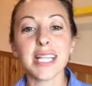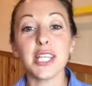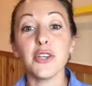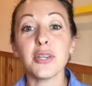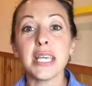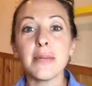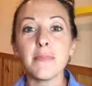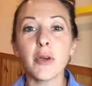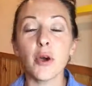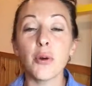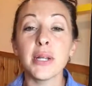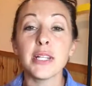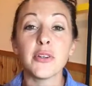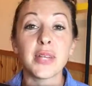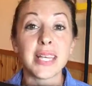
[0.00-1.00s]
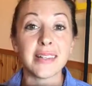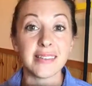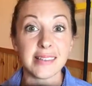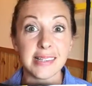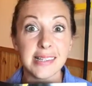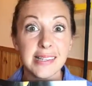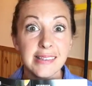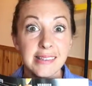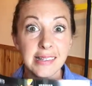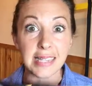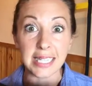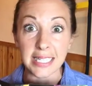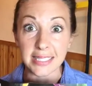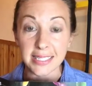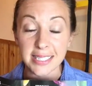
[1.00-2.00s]
you keep going, you get to these
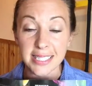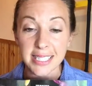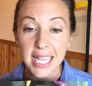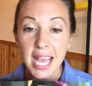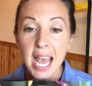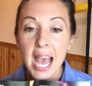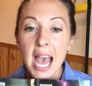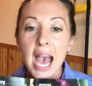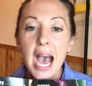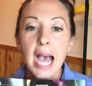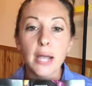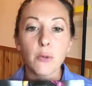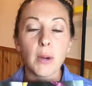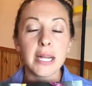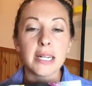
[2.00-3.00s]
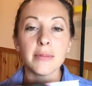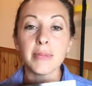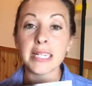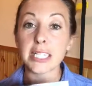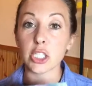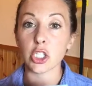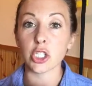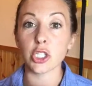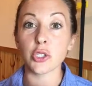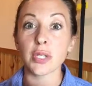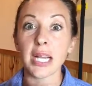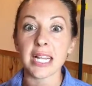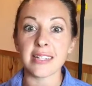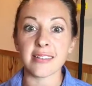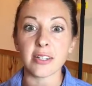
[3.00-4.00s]
lists. I want to make sure you
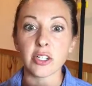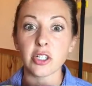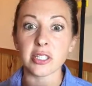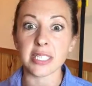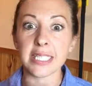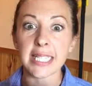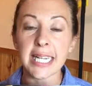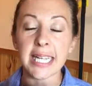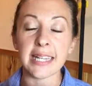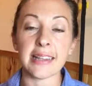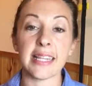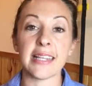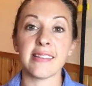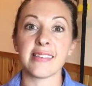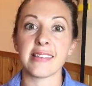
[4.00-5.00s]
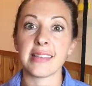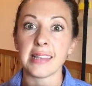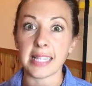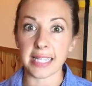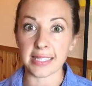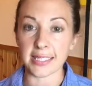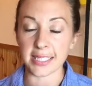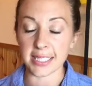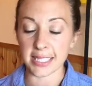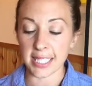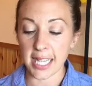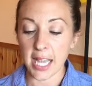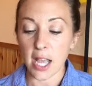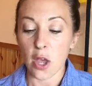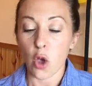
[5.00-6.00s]
guys understand these lists.
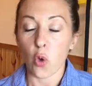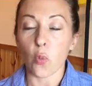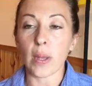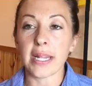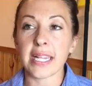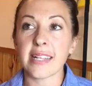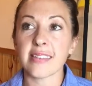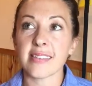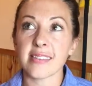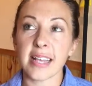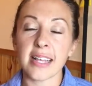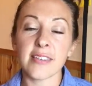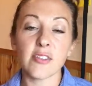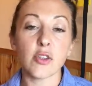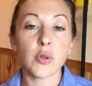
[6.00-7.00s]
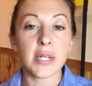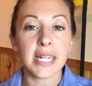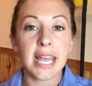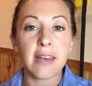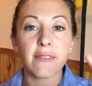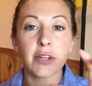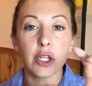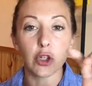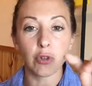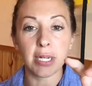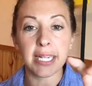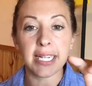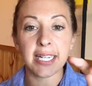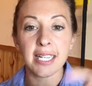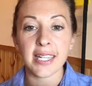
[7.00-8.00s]
When it says you can have a
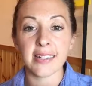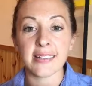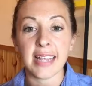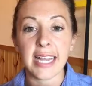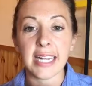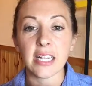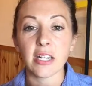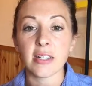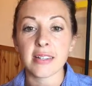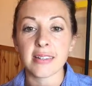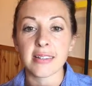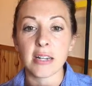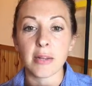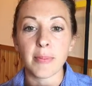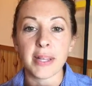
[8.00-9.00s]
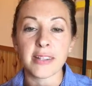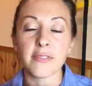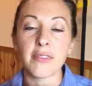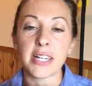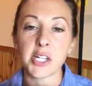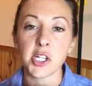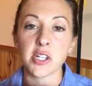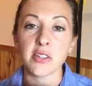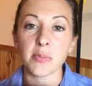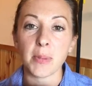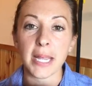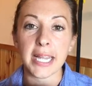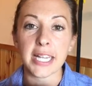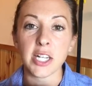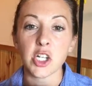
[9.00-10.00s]
green container, because here I'm on the veggies
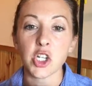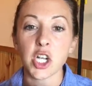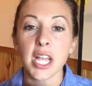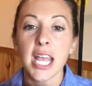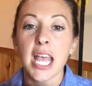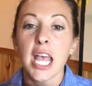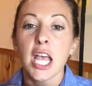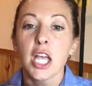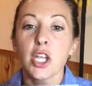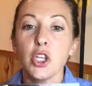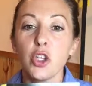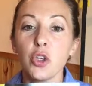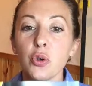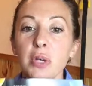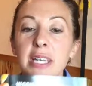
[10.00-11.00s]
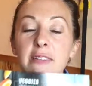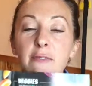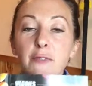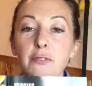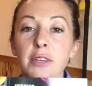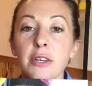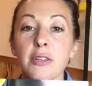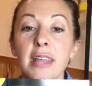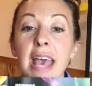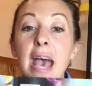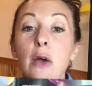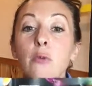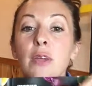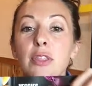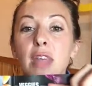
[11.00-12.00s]
page, you can fill
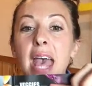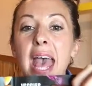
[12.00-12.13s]
that with